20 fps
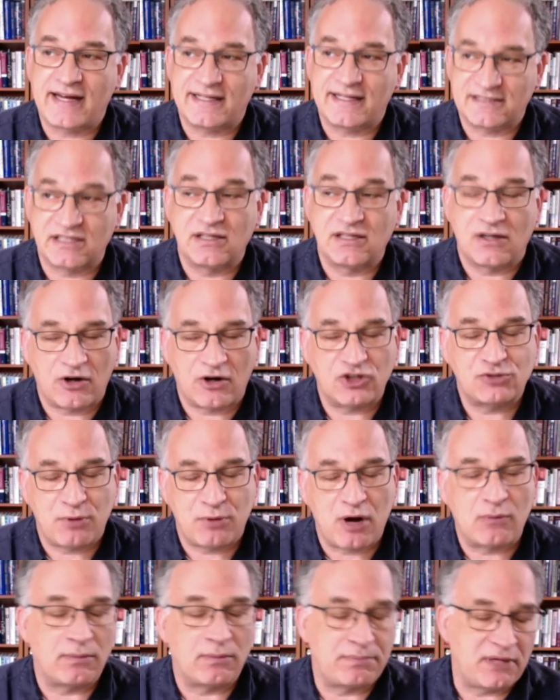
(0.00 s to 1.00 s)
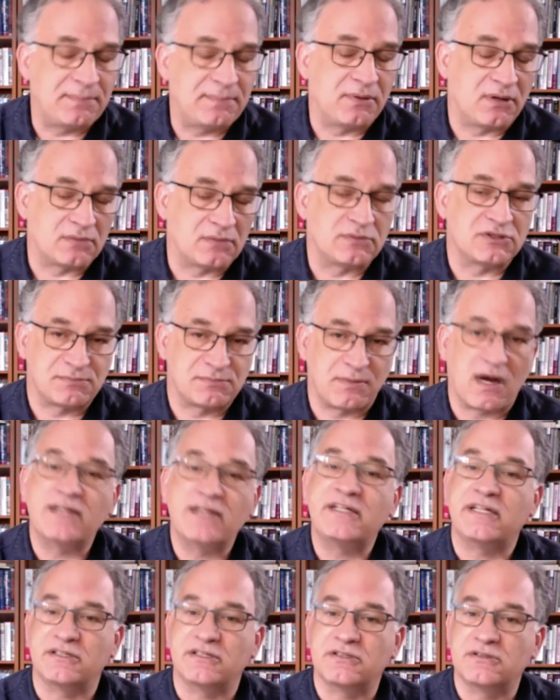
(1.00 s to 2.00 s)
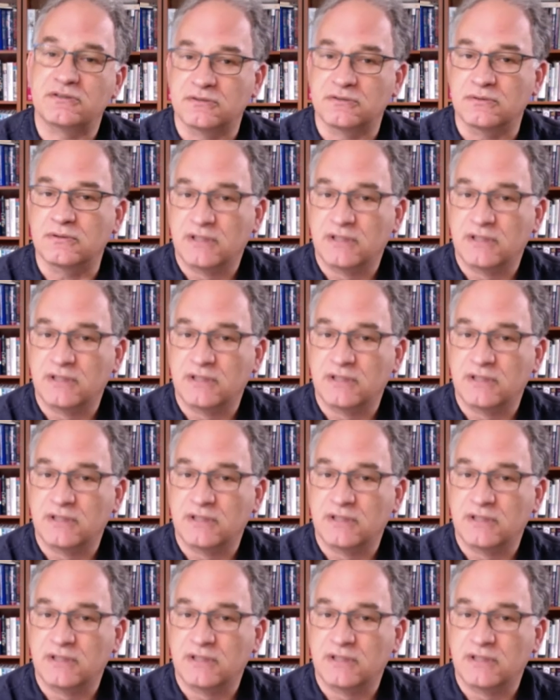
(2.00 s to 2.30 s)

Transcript: is in large part what people are responding to